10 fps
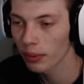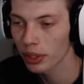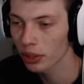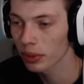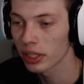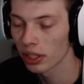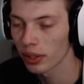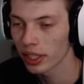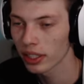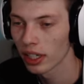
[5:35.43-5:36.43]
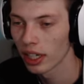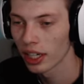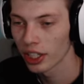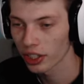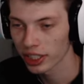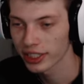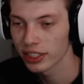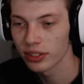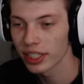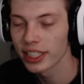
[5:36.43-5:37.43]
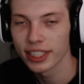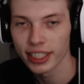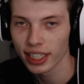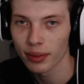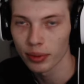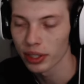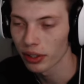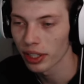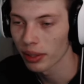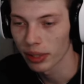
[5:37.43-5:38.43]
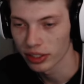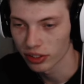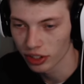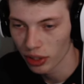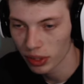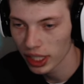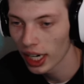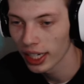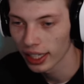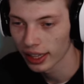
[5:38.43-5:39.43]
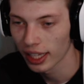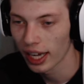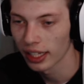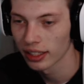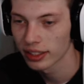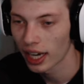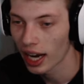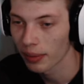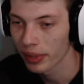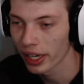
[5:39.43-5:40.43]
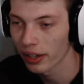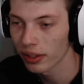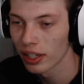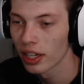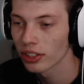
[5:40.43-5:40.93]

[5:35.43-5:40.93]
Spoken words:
And when you're reloading, you need to take time to reload anyways. There's no cutting that time down.